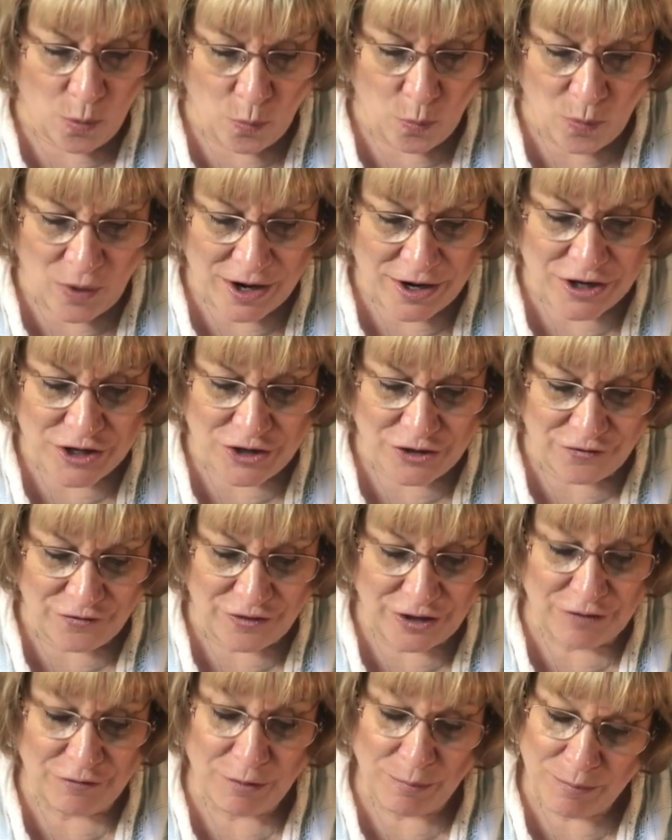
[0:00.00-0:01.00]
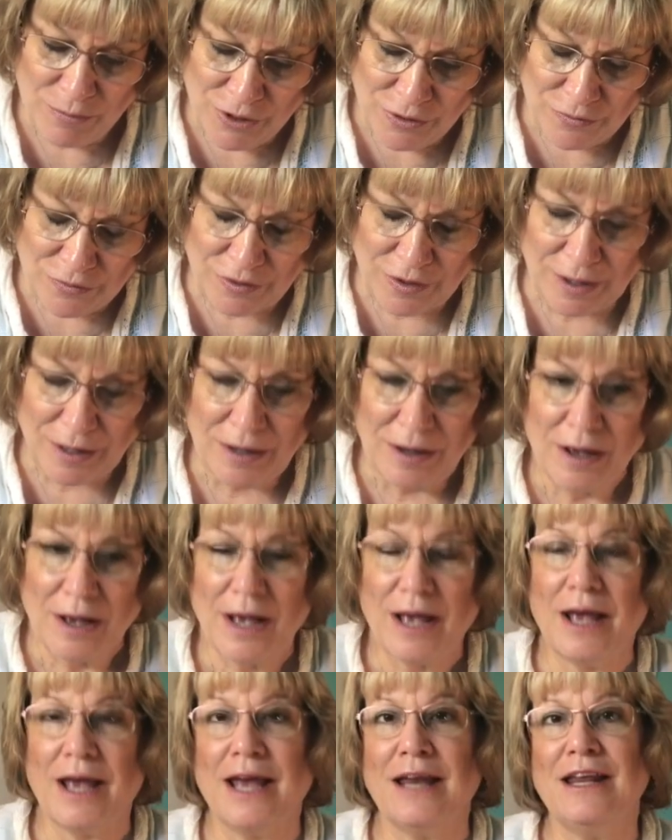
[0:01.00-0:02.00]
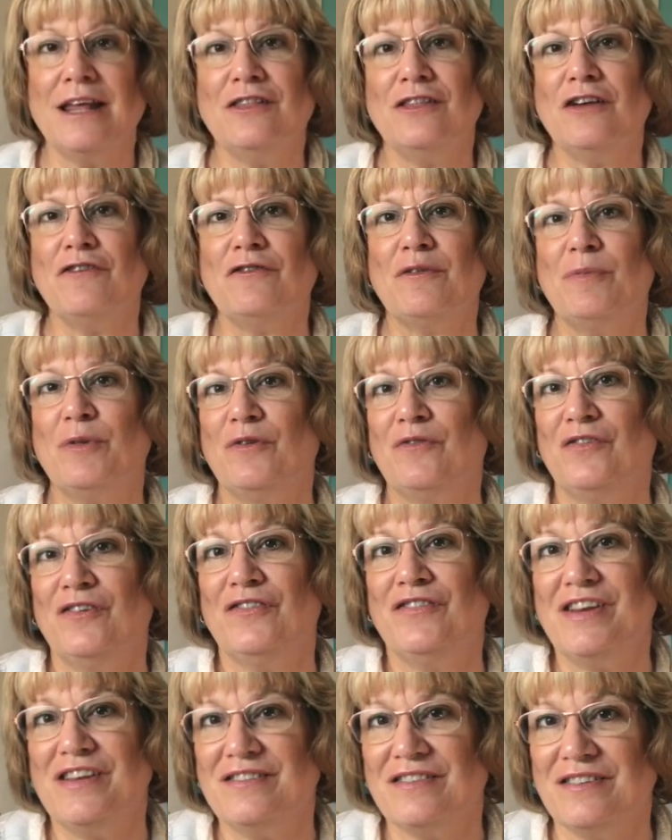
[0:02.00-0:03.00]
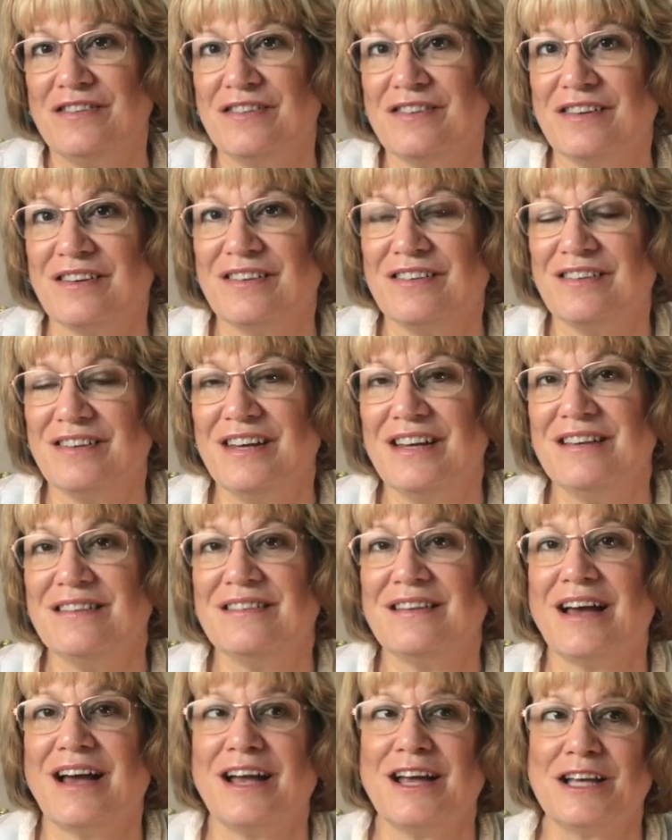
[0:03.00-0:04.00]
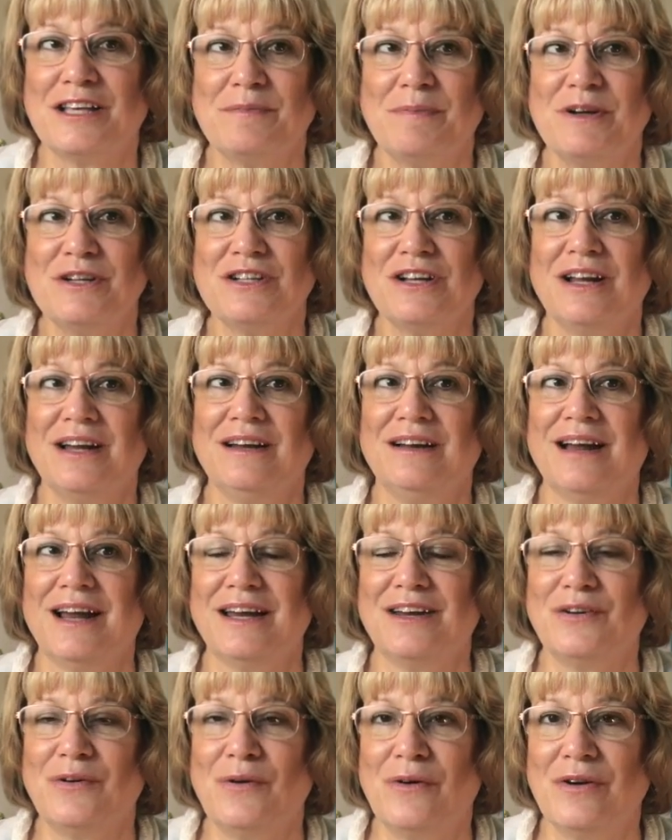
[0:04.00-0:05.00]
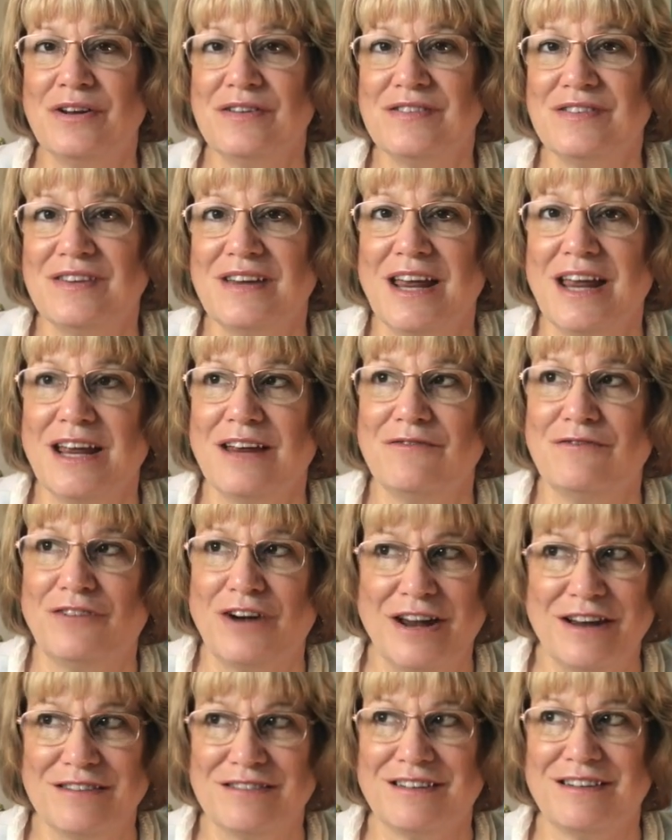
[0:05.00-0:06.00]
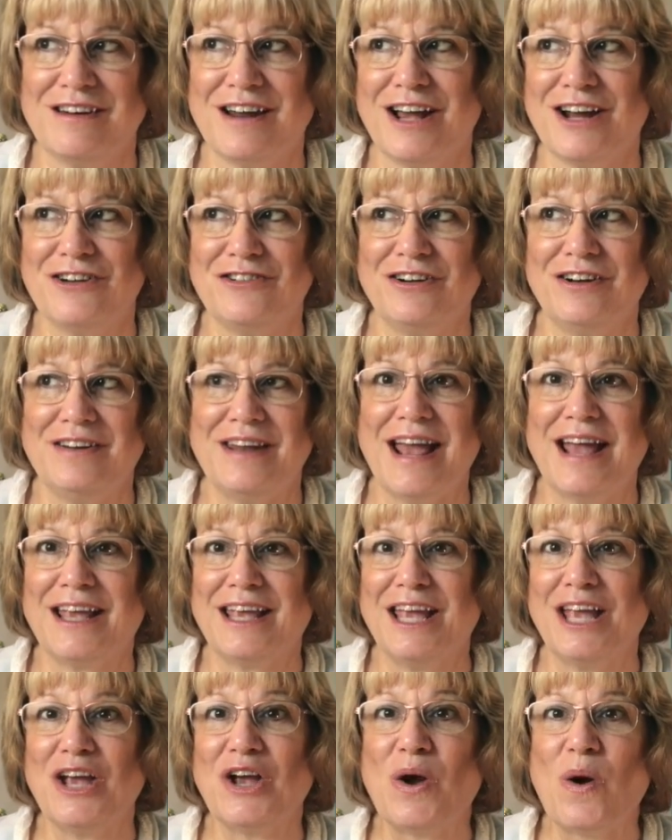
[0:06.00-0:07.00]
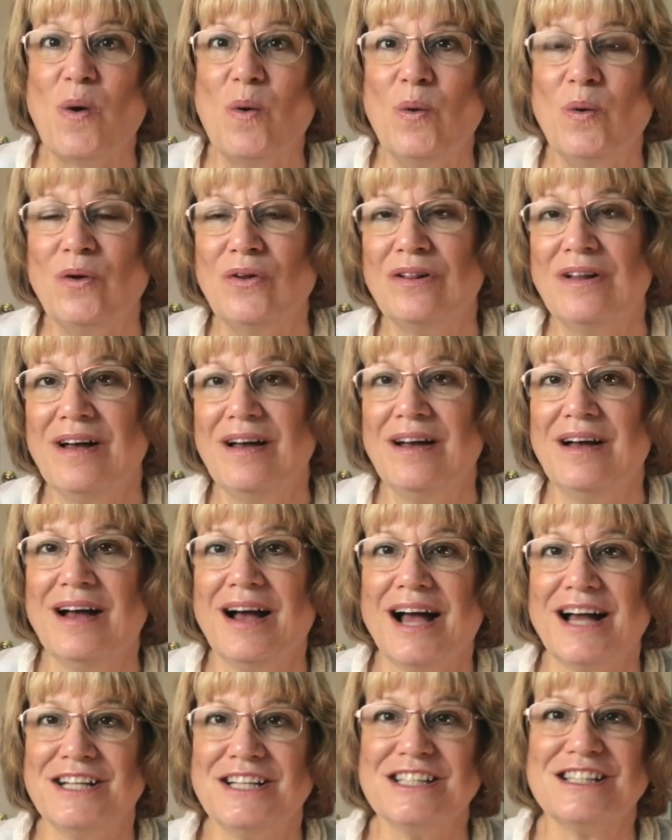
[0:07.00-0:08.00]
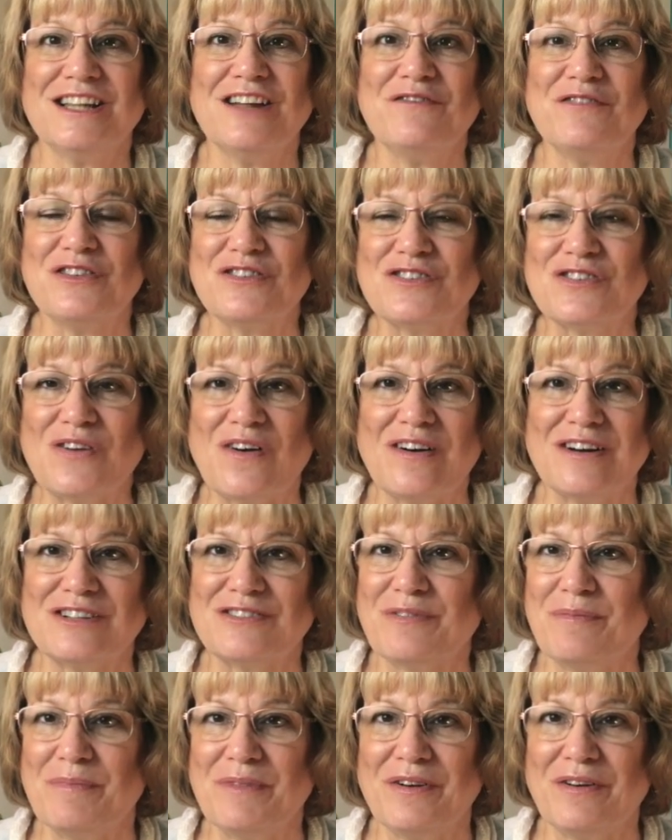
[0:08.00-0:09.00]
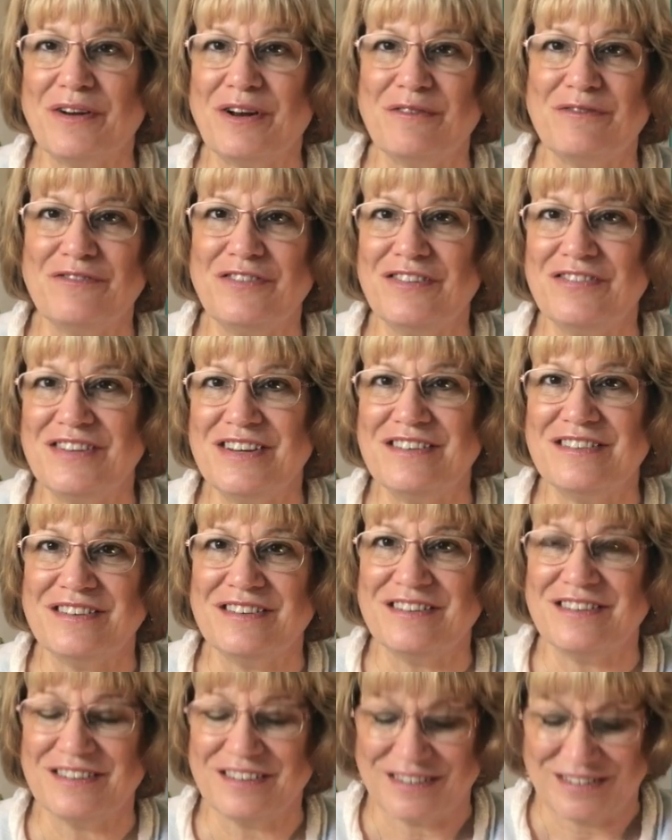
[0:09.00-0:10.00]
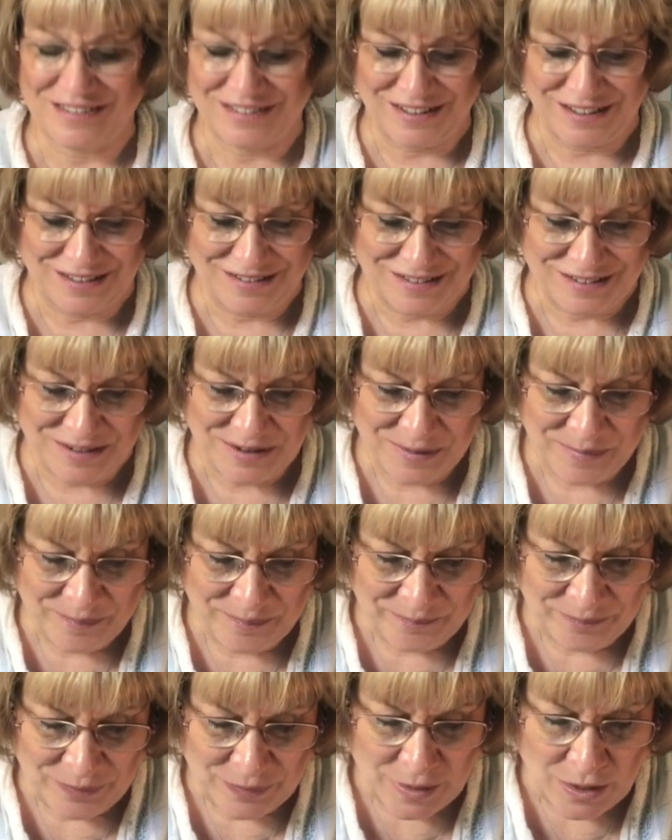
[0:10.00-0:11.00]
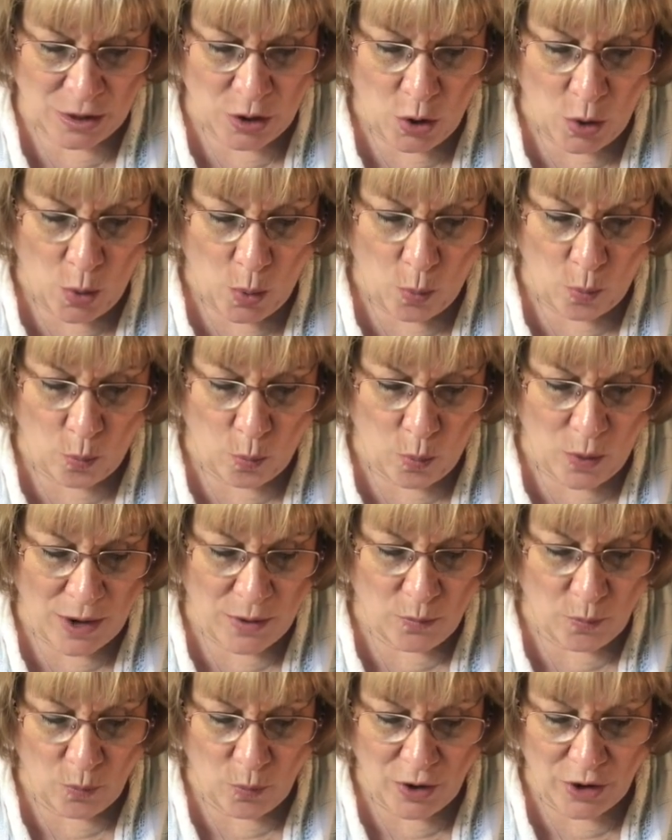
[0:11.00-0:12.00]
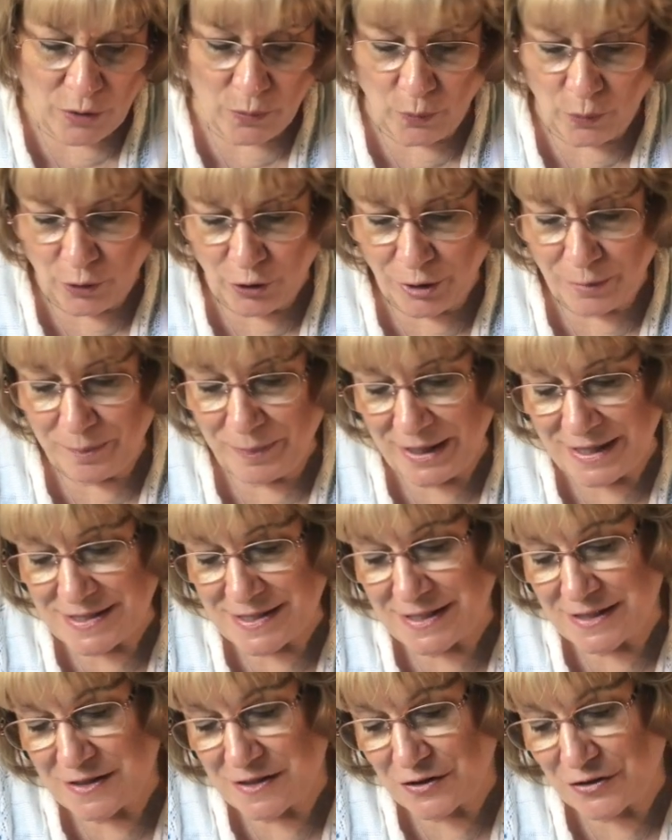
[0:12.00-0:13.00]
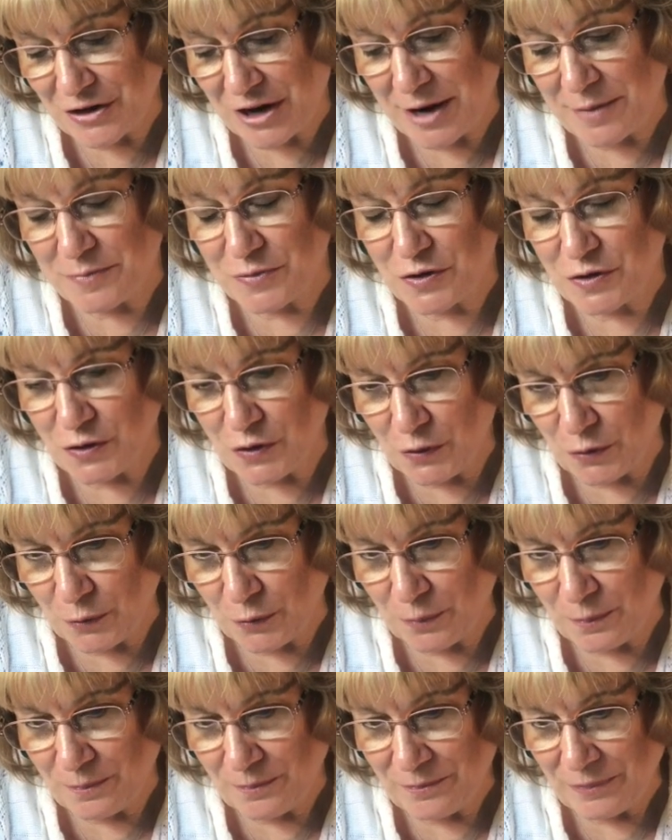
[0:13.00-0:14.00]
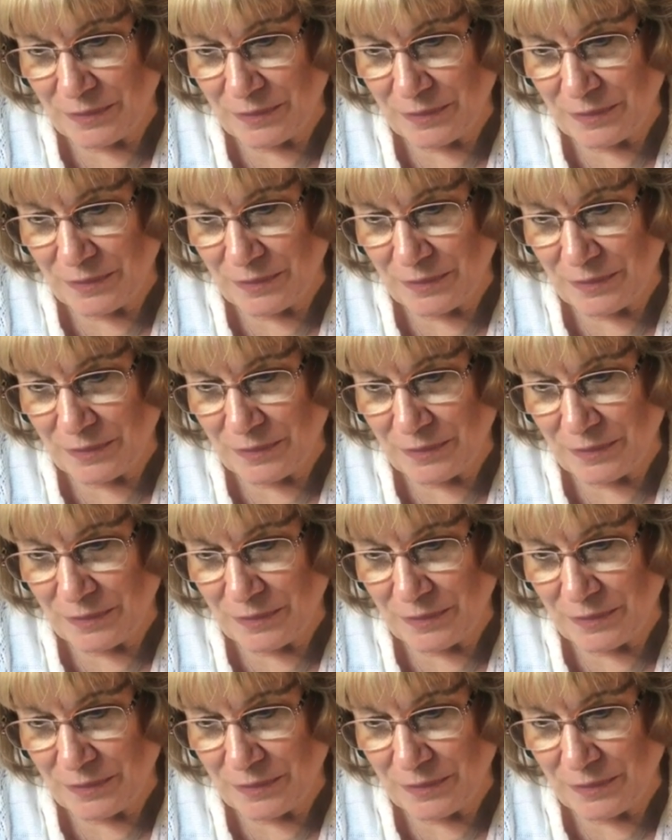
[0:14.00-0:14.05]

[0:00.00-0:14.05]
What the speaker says: What is your favorite music? Anything from the 50s and 60s. I especially like Doris Day, Frank Sinatra, Nat King Cole. I just love the songs from the 50s and 60s. What one word best describes you?